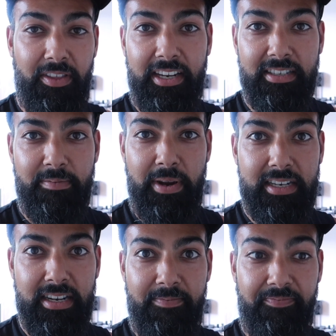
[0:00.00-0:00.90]
of the things I
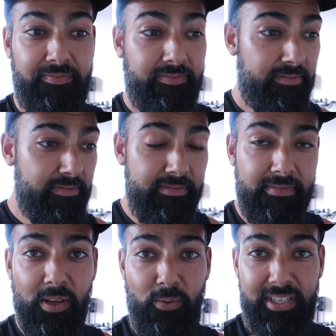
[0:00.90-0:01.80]
picked up
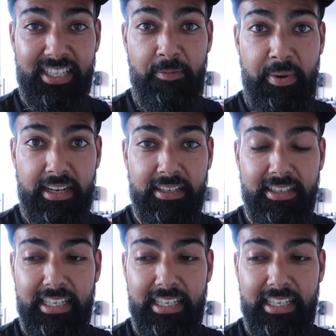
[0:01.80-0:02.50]
was skipping.